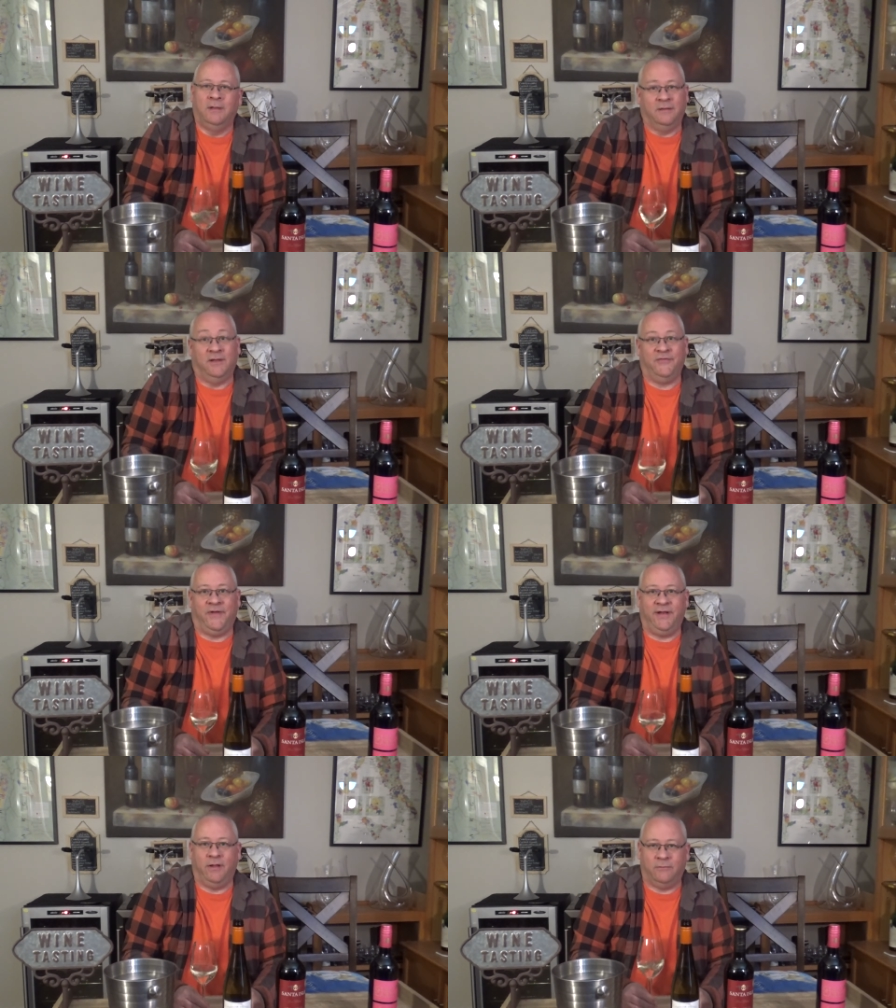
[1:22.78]
Let's
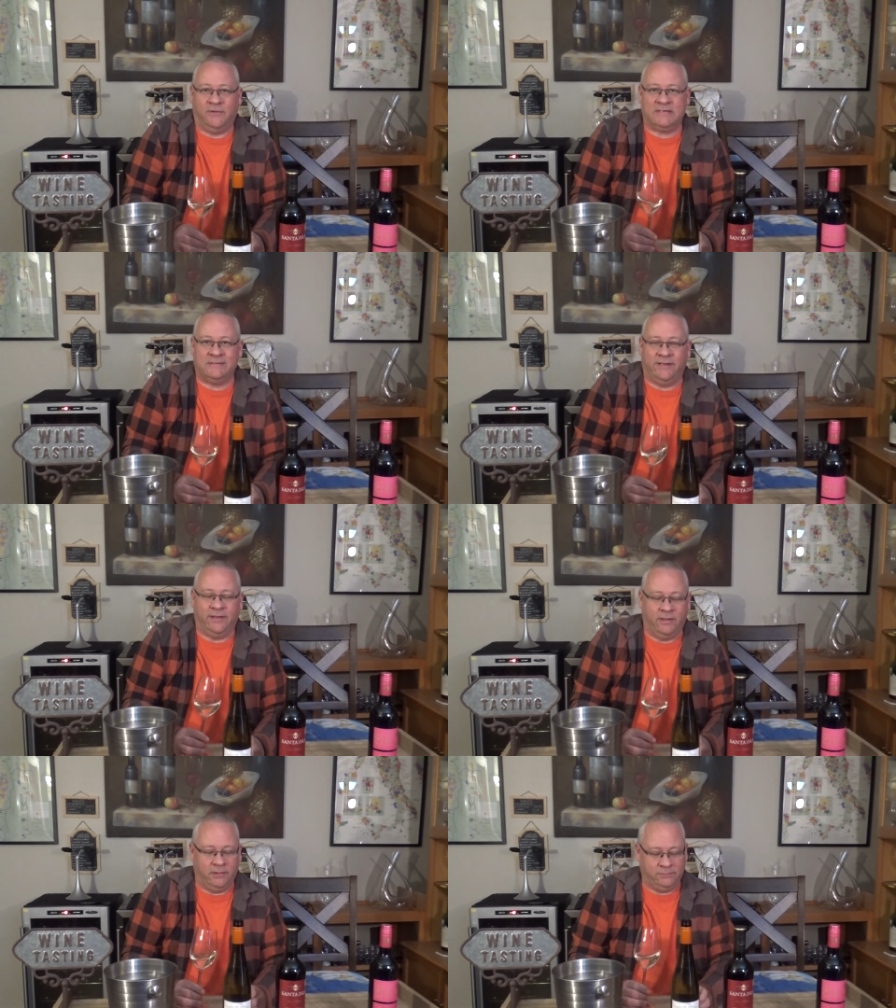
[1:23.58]
find out what it's like.
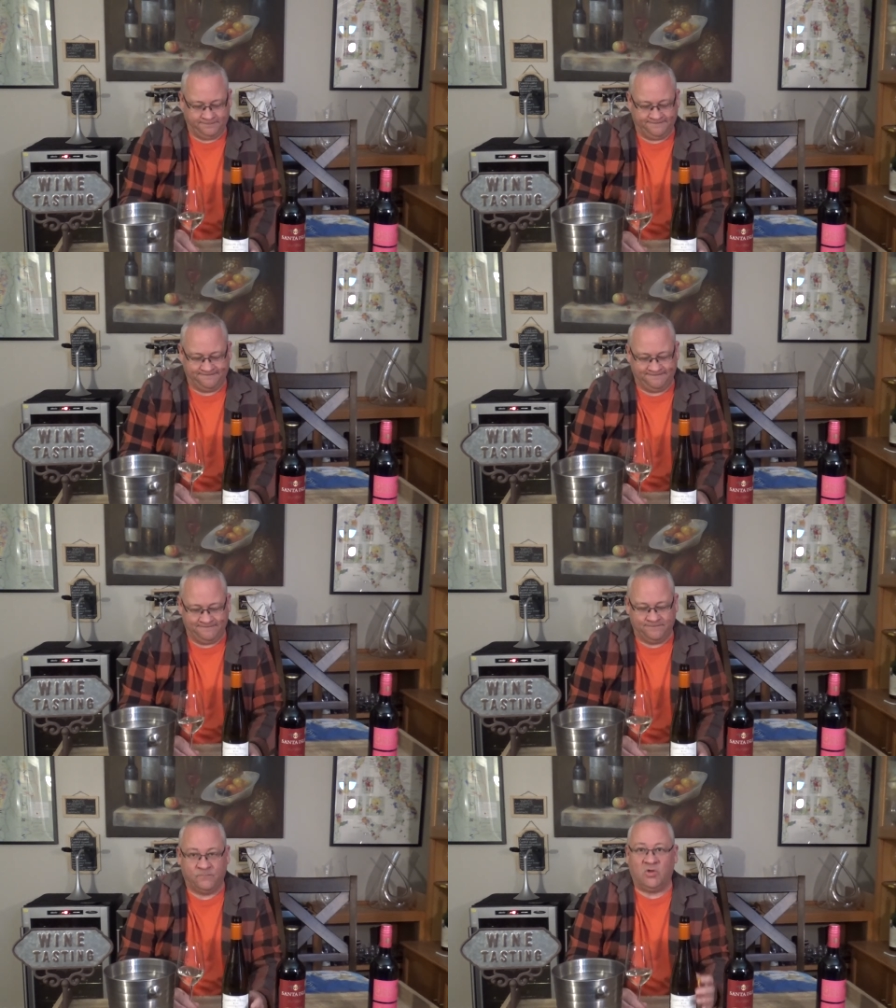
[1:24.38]

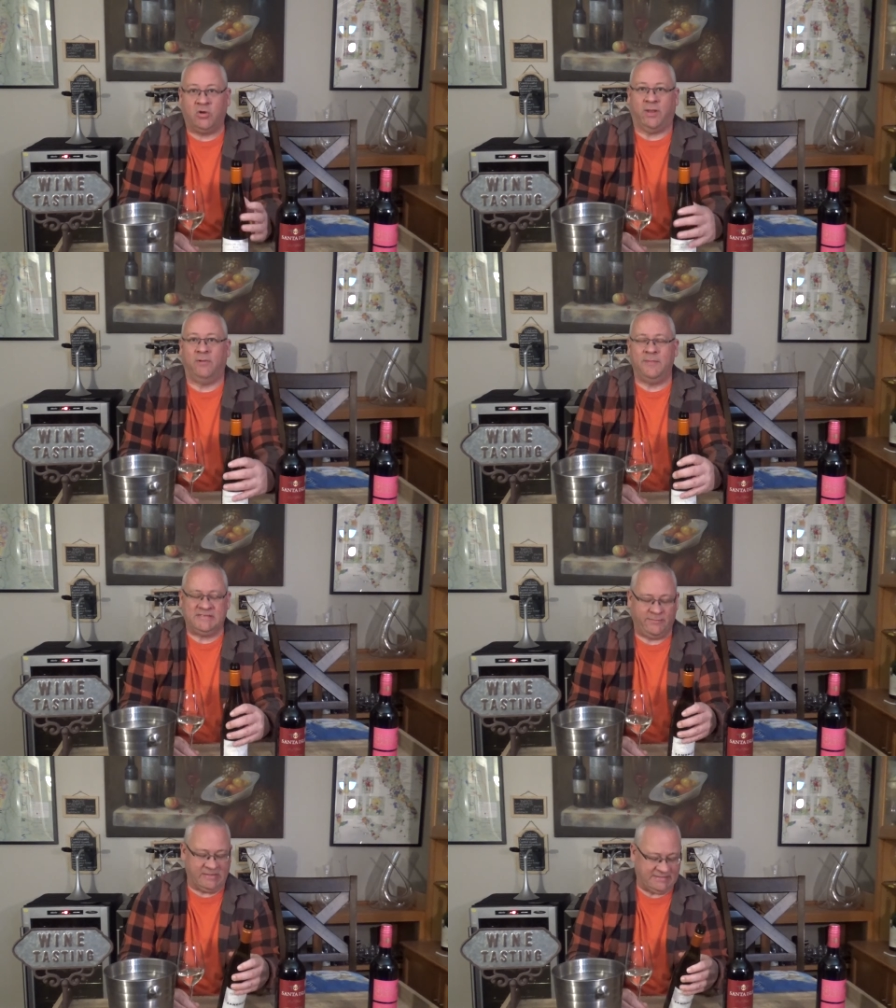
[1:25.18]
Okay, well, let me
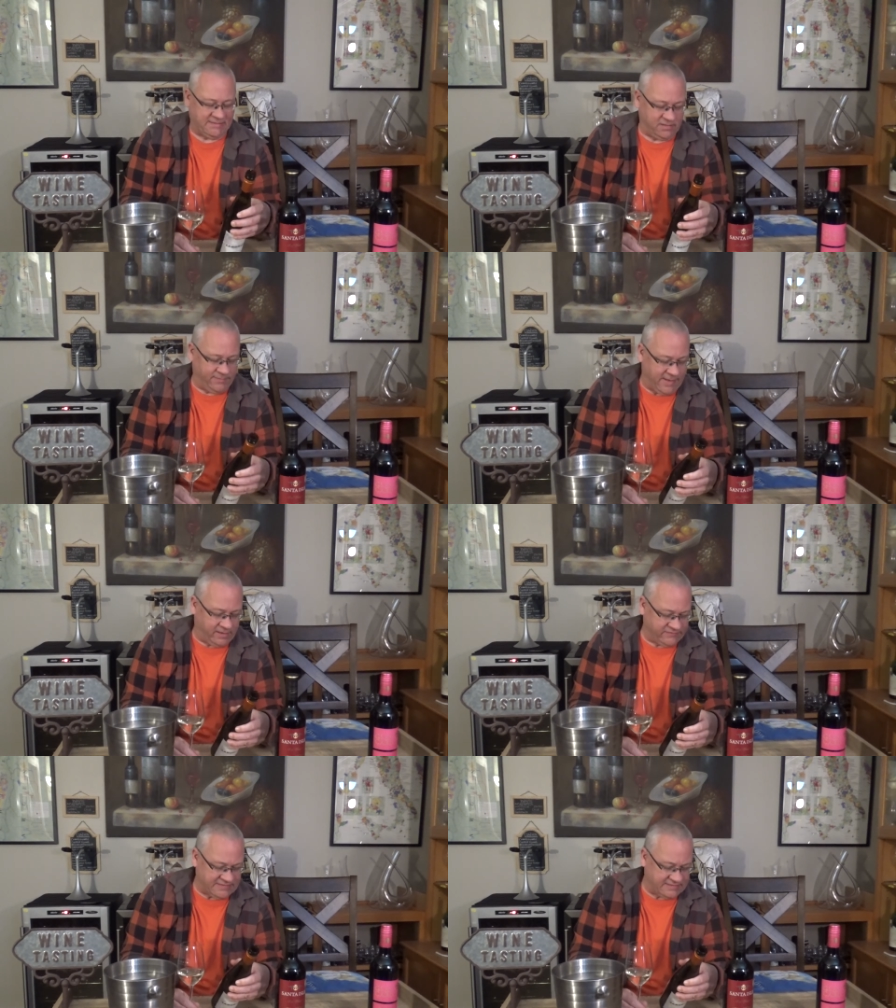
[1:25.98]
see what it says in the
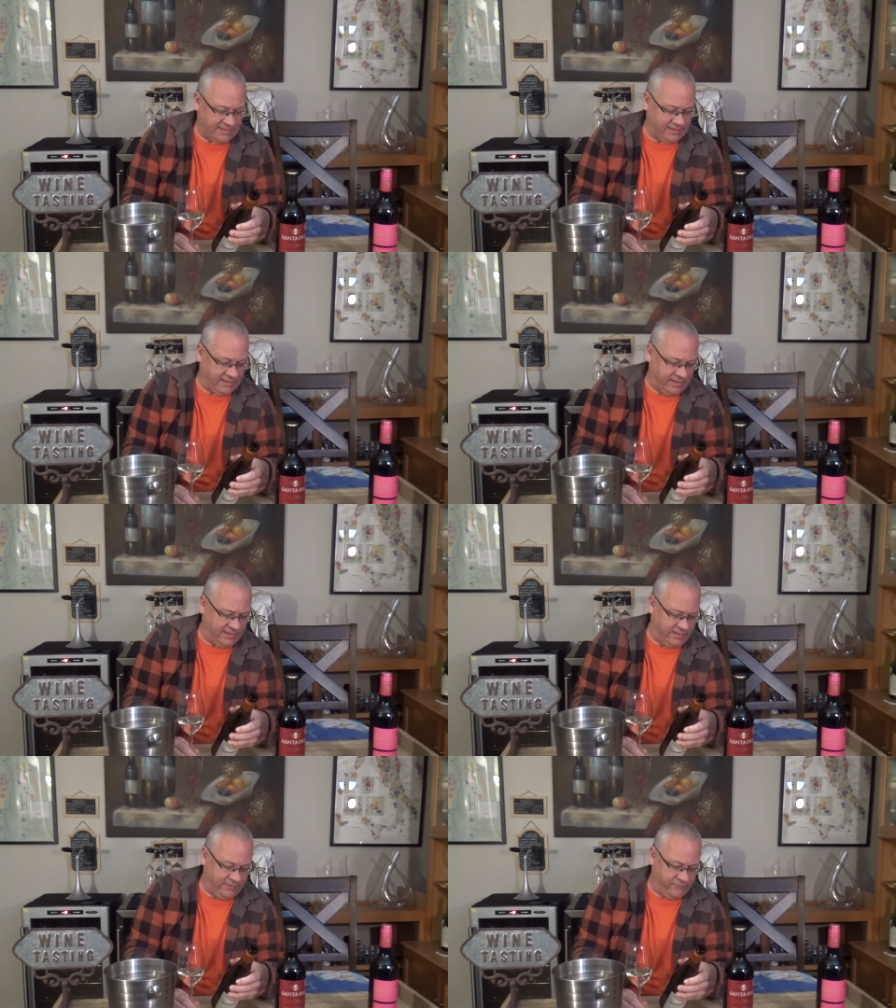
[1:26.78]
back. If it says
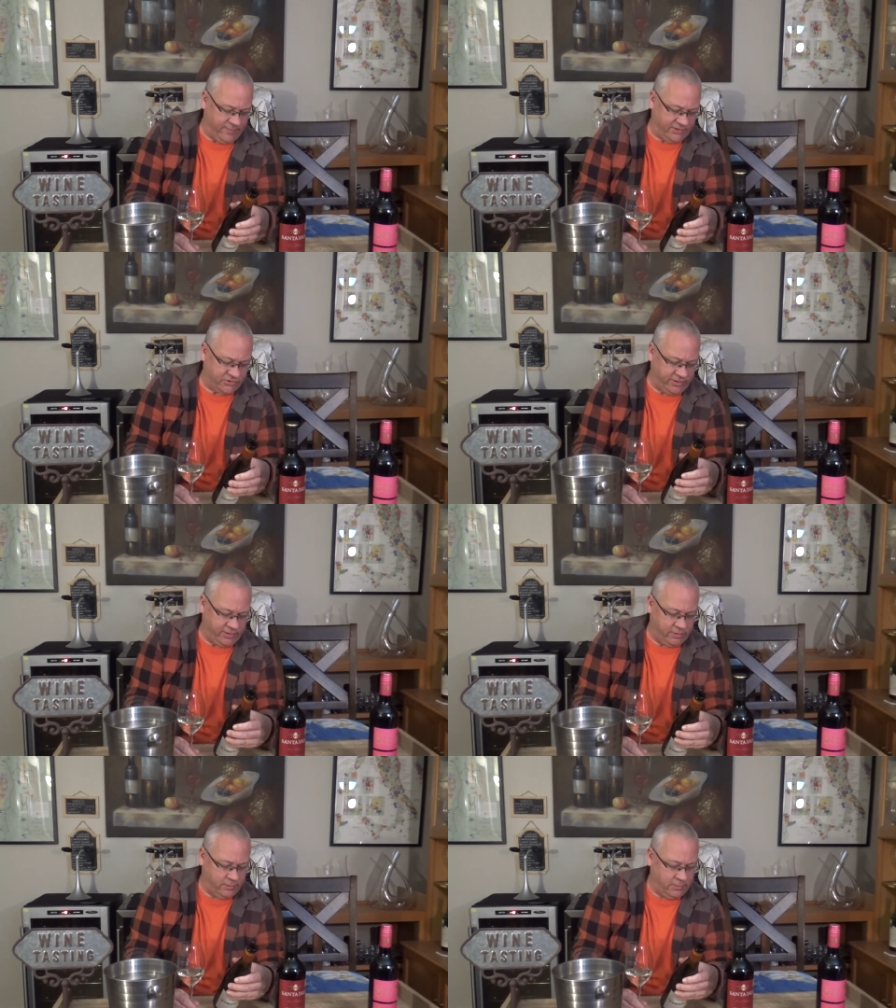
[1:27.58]
any information here.